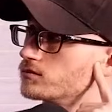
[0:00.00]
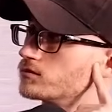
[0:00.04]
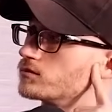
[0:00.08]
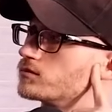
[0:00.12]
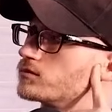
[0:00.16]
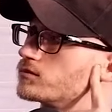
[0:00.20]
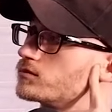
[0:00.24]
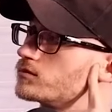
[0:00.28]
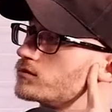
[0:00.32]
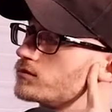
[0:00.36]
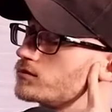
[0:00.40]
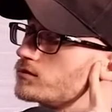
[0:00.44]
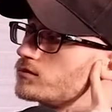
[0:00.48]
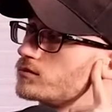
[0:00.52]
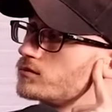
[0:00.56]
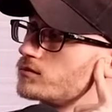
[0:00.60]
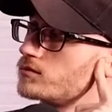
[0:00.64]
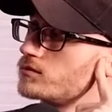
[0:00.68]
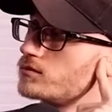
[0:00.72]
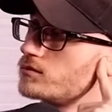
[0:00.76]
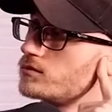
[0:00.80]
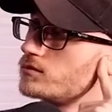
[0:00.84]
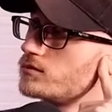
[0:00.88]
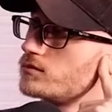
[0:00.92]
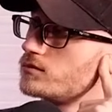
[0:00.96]

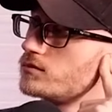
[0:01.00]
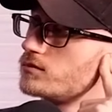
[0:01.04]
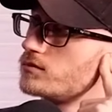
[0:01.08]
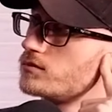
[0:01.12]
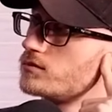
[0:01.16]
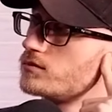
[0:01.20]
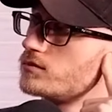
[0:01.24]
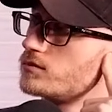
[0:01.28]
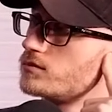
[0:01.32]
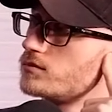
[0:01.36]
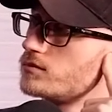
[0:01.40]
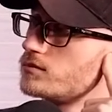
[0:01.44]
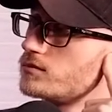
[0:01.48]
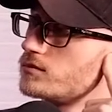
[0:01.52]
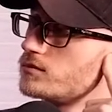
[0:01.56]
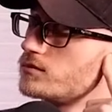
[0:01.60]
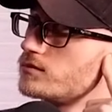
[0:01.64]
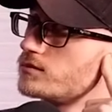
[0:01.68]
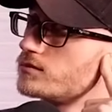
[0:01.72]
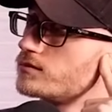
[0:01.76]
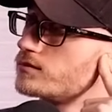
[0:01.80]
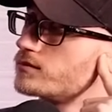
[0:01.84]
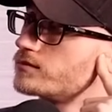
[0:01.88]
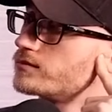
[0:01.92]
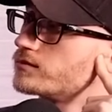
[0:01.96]

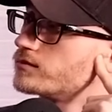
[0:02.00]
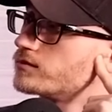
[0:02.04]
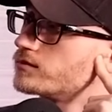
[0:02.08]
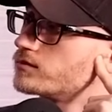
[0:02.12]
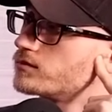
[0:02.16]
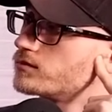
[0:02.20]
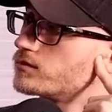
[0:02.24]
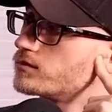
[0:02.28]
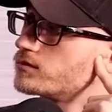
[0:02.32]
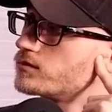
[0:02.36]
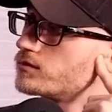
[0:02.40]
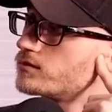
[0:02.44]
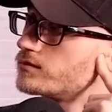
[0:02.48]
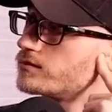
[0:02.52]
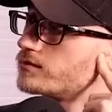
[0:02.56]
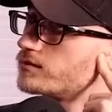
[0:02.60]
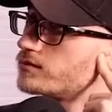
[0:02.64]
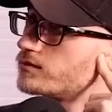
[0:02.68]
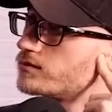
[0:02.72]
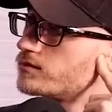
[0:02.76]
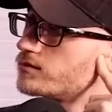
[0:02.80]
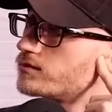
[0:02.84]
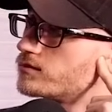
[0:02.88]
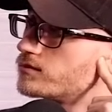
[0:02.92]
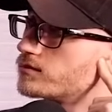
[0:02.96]

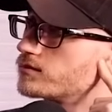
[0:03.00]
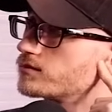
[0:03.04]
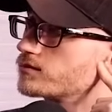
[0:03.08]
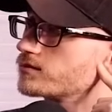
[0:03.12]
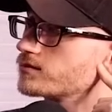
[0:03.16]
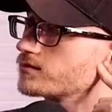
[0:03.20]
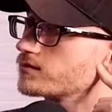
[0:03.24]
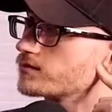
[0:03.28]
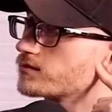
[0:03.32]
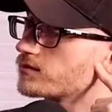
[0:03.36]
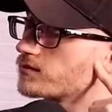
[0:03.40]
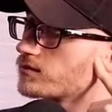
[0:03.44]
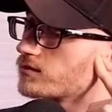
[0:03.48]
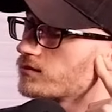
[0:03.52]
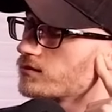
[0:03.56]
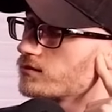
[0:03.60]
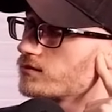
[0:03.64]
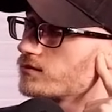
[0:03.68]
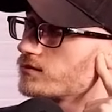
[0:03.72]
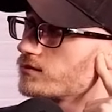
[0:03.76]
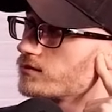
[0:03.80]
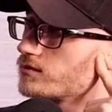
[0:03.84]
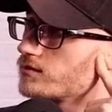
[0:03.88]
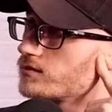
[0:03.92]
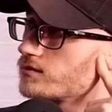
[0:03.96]

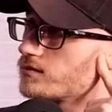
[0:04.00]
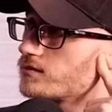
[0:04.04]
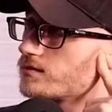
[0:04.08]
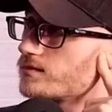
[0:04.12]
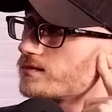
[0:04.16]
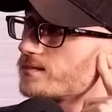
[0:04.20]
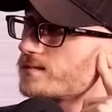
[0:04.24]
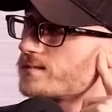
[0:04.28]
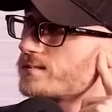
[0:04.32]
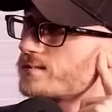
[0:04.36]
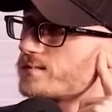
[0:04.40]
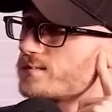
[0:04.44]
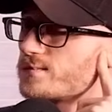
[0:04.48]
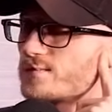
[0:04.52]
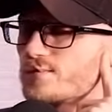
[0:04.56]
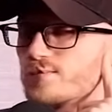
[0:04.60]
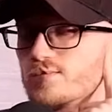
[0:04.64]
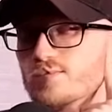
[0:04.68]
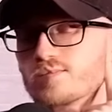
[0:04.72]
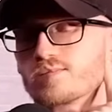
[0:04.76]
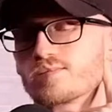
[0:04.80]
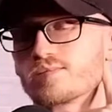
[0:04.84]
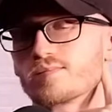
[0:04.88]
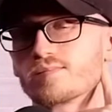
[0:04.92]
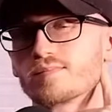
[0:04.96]
No words are spoken by the person on screen.